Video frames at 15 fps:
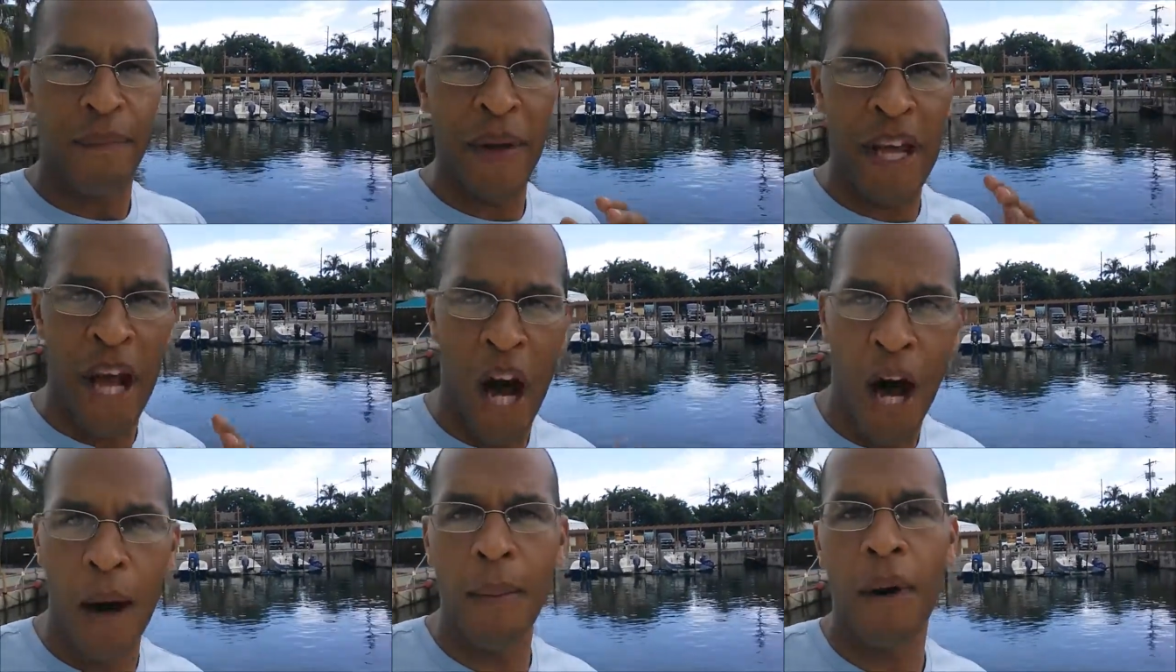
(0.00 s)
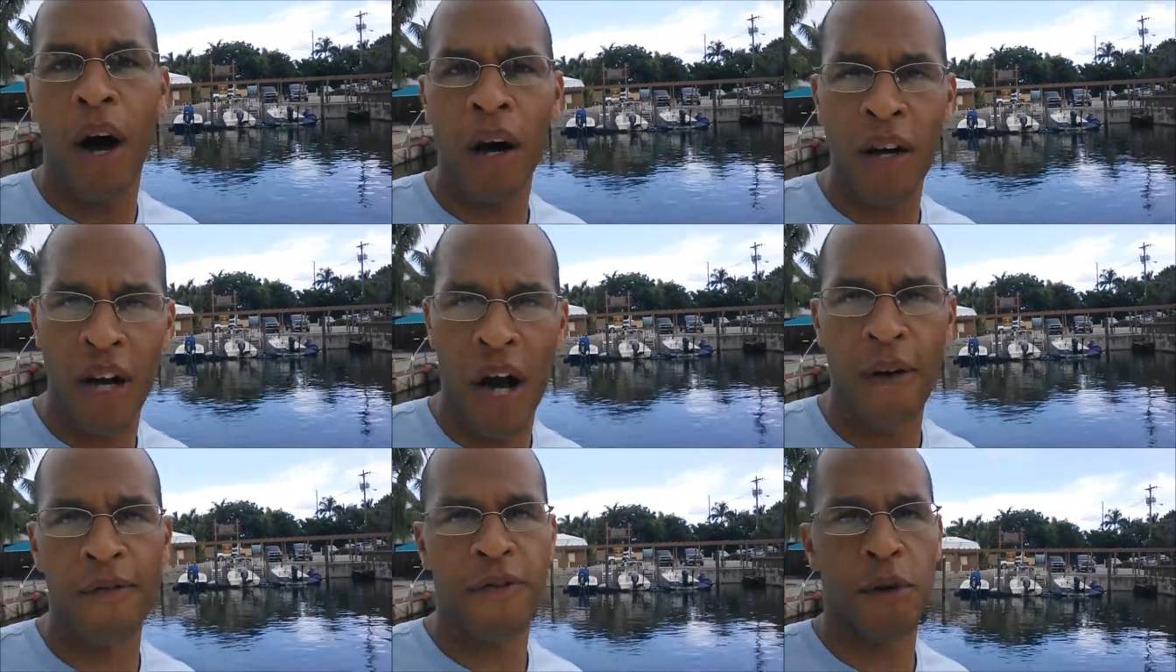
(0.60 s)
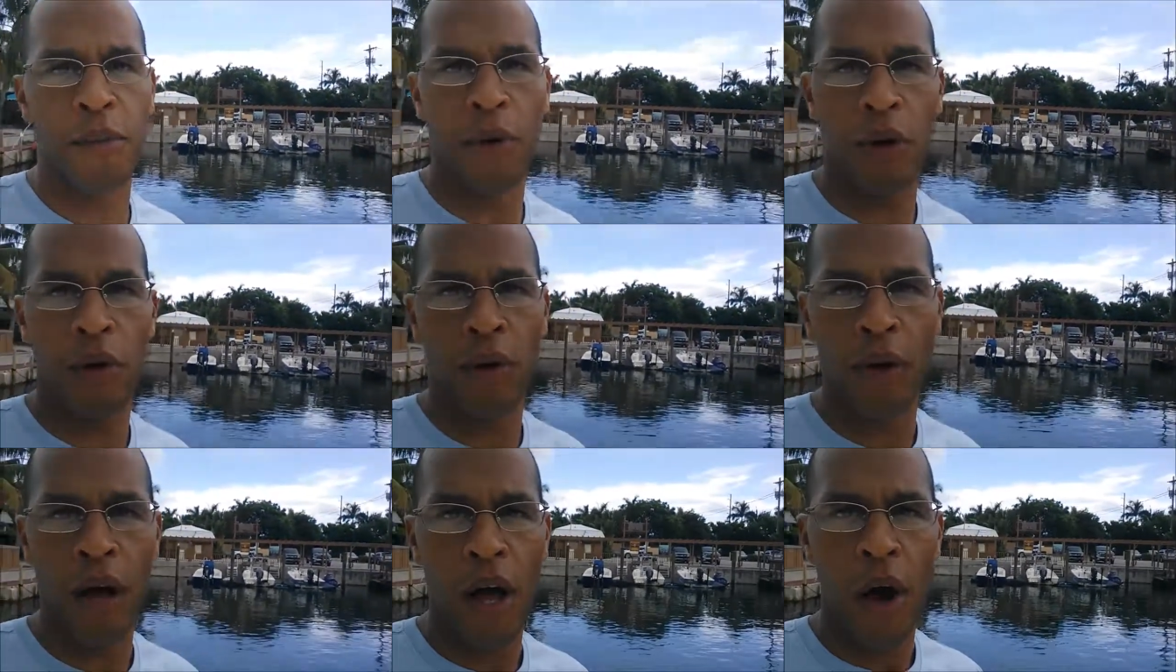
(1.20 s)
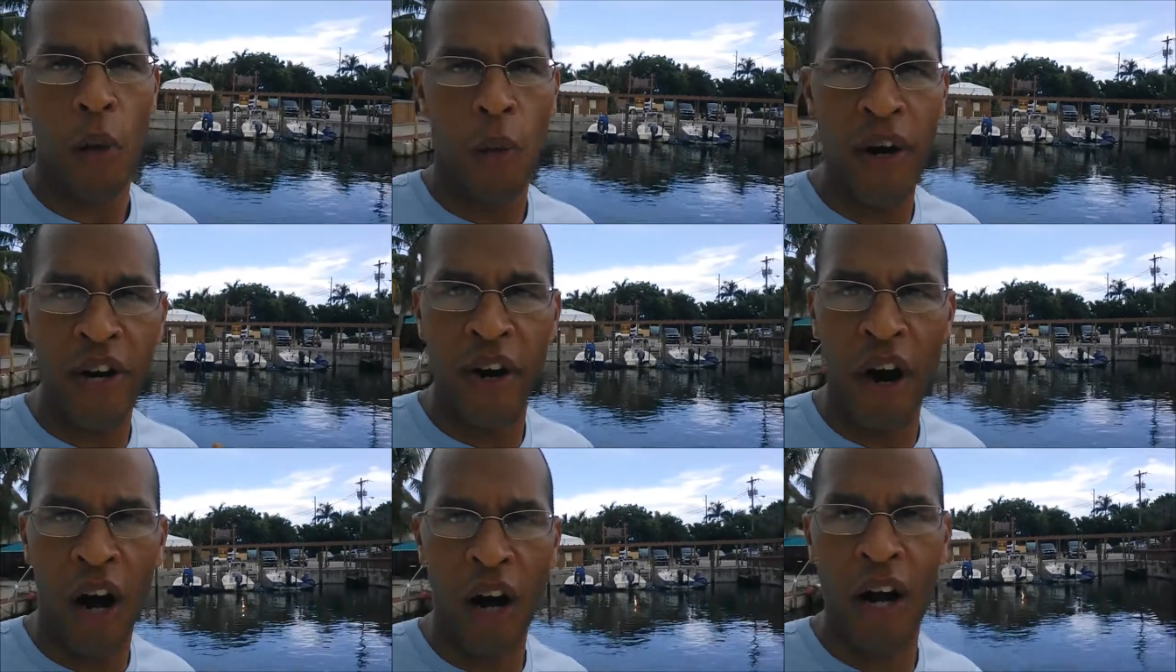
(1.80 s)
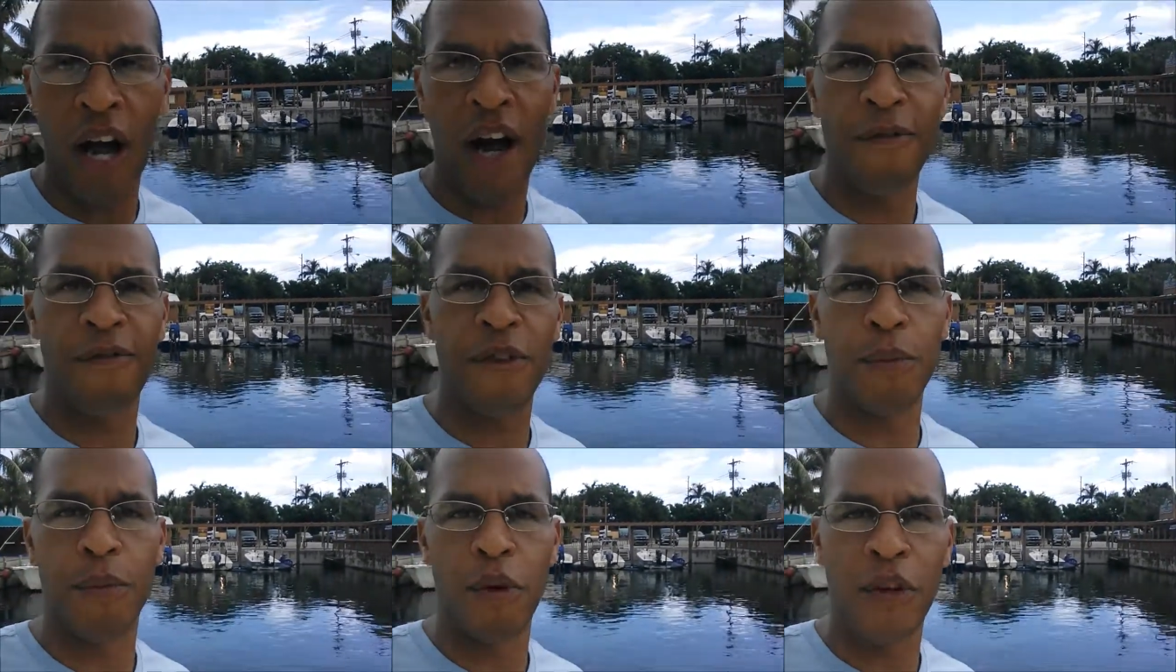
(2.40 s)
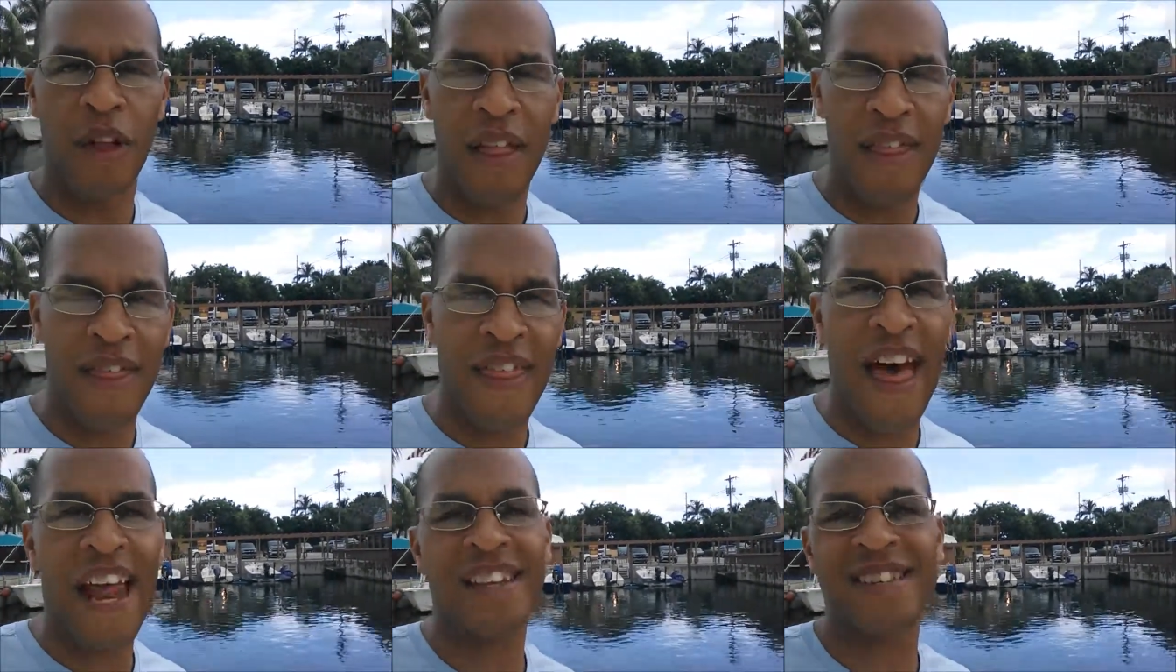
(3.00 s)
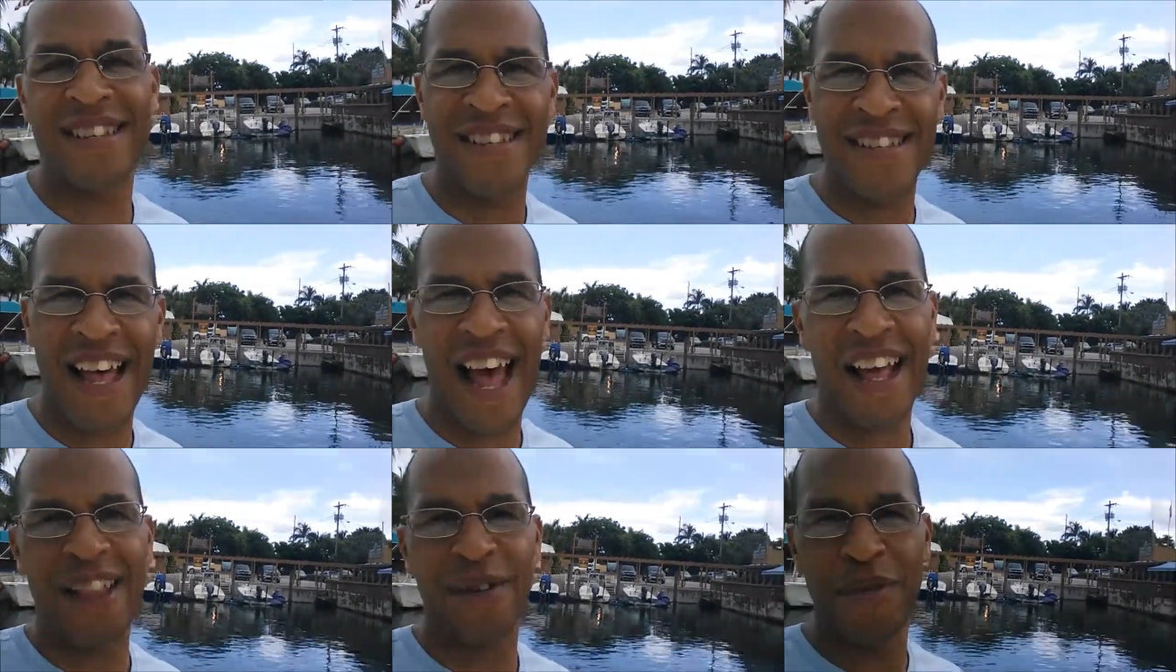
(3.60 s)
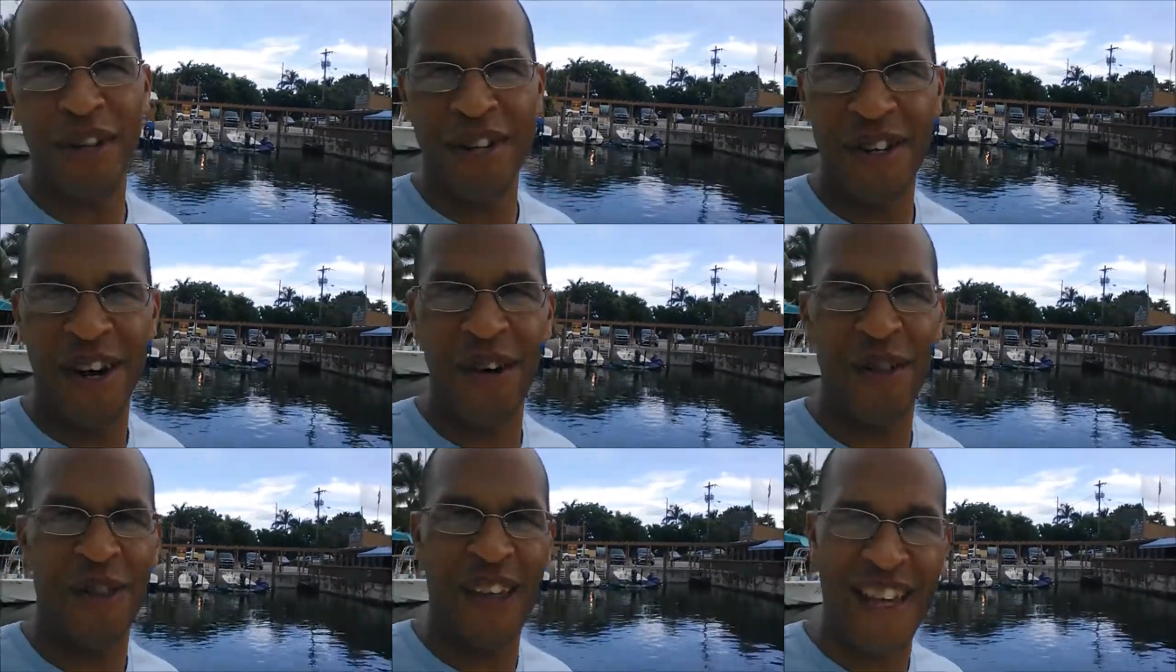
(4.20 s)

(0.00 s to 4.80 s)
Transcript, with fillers: Become uncomfortable. When you're uncomfortable, that is exactly when you know